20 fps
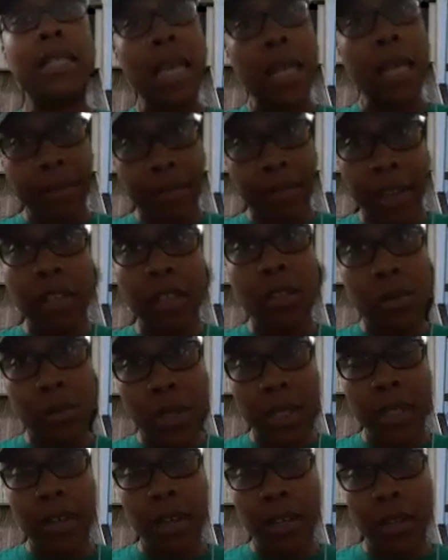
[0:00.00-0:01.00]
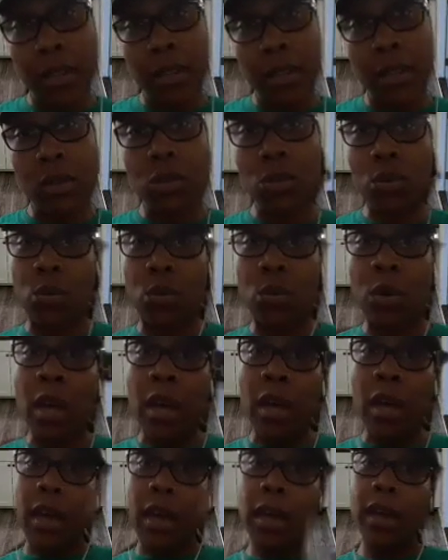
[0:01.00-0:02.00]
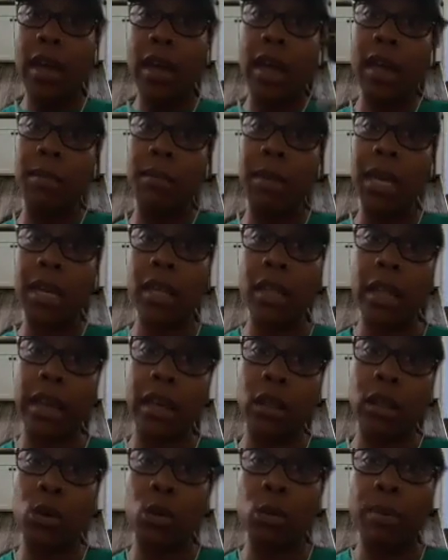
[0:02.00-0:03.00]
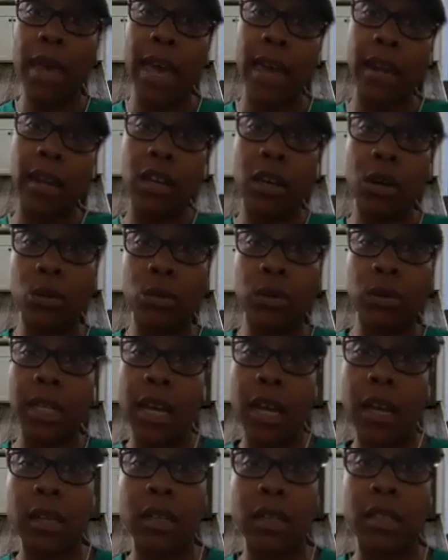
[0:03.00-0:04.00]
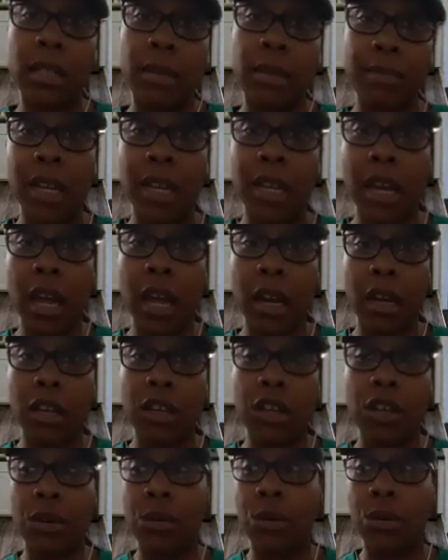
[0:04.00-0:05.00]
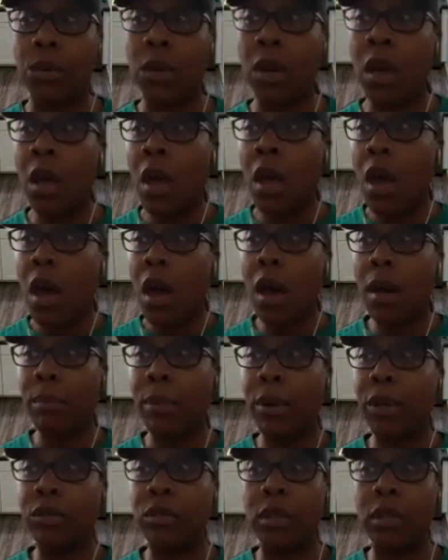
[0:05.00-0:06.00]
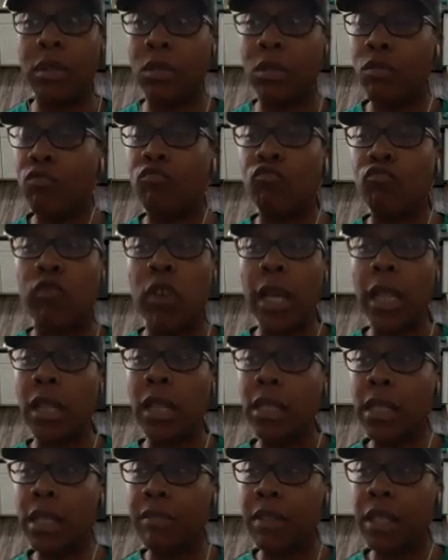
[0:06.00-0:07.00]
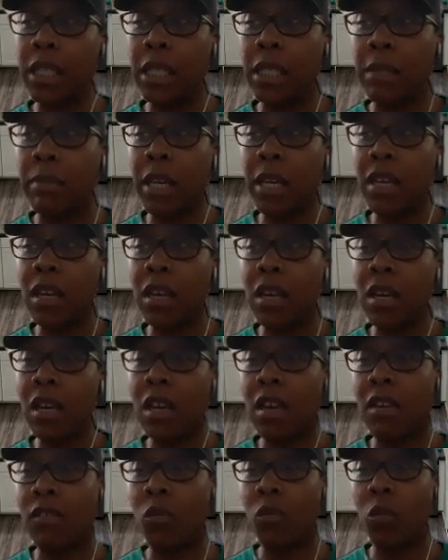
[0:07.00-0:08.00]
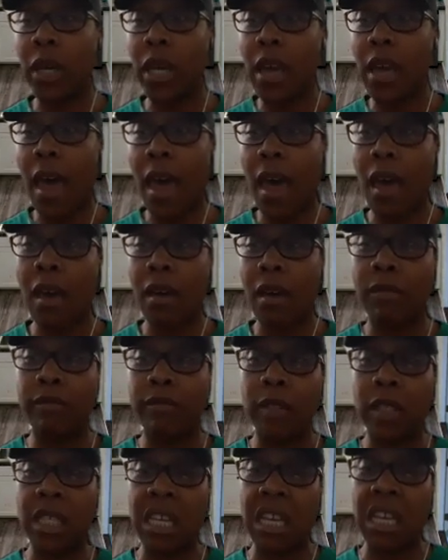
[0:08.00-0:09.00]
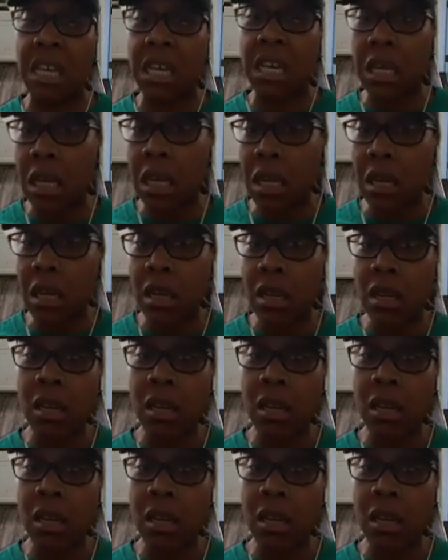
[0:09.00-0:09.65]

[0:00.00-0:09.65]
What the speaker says: elevate those things too and kind of make it like a little patio deck, something kind of cute. But relatively speaking, if we have 10